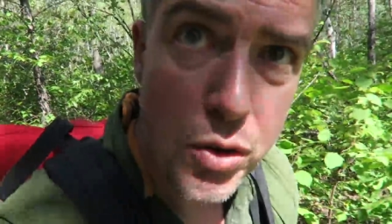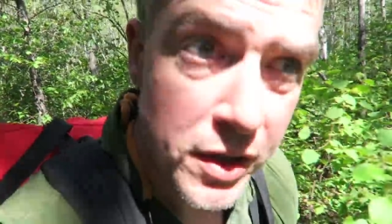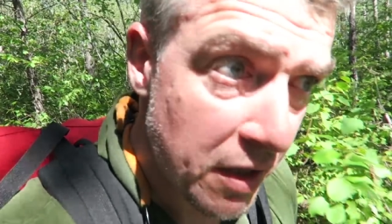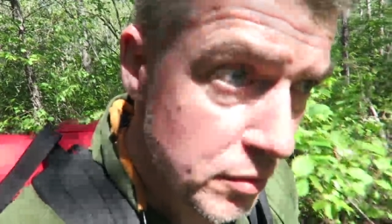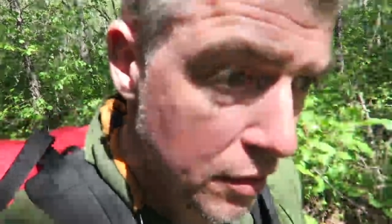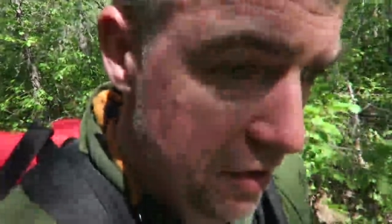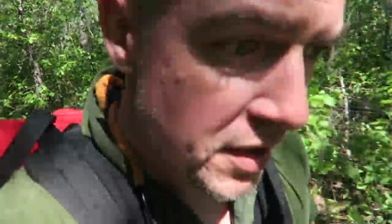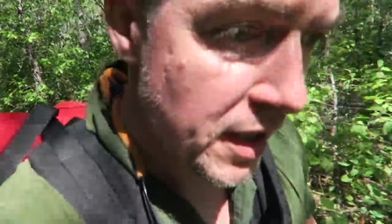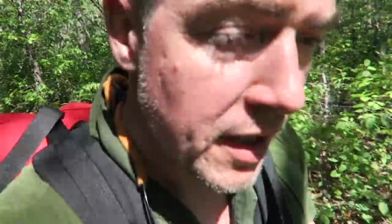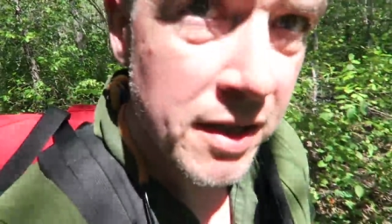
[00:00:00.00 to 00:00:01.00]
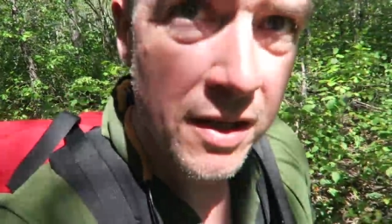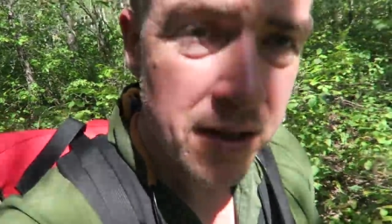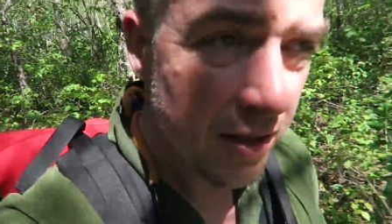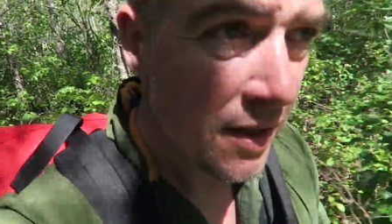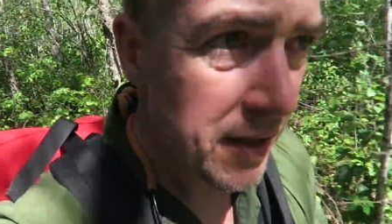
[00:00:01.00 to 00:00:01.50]
walk in the woods here.
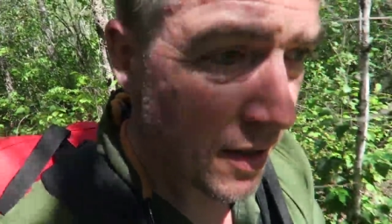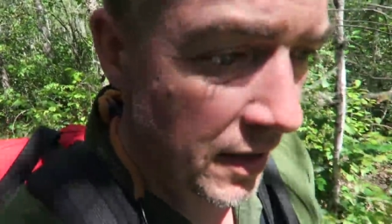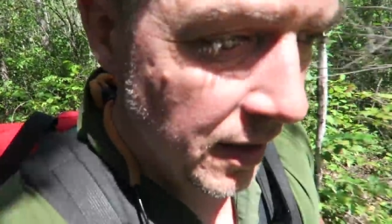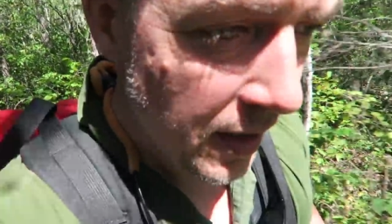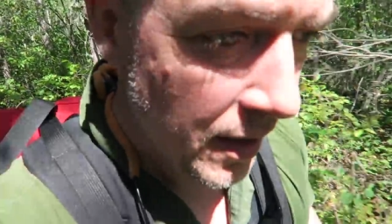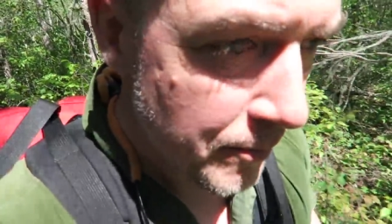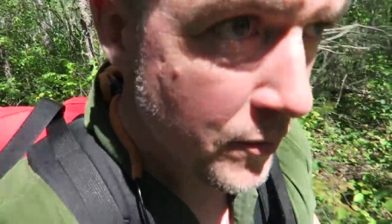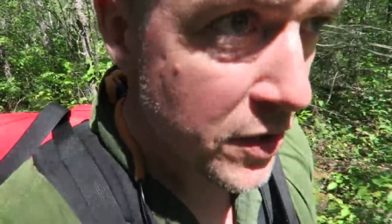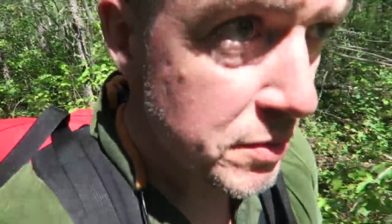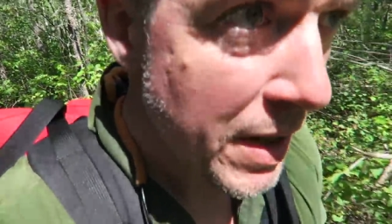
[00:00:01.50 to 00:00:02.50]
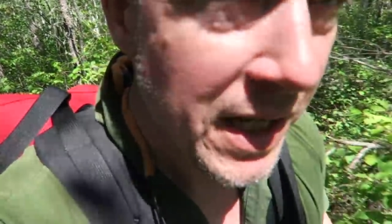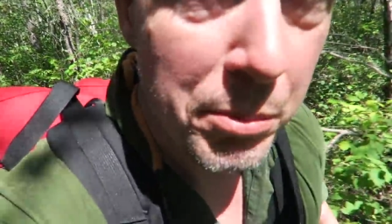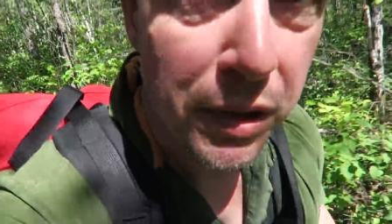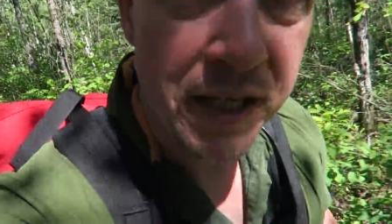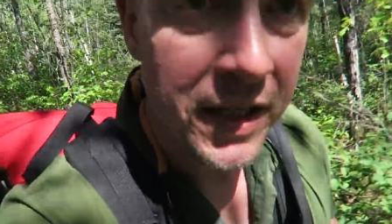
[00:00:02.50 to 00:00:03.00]
Just
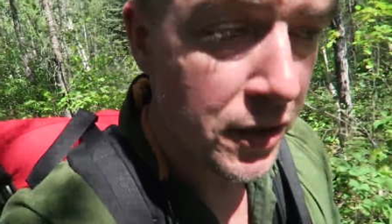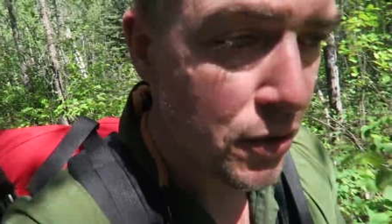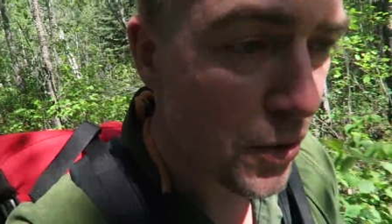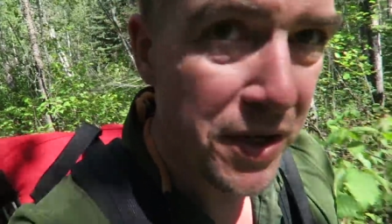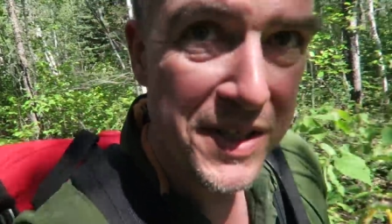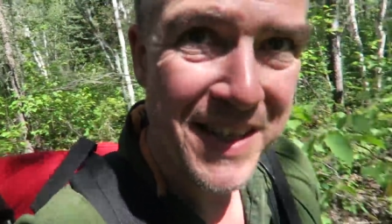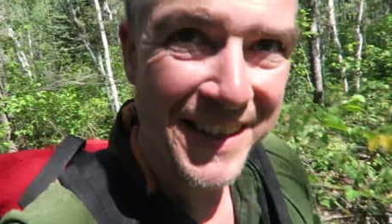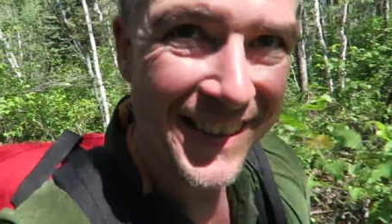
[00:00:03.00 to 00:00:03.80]
making plenty of noise,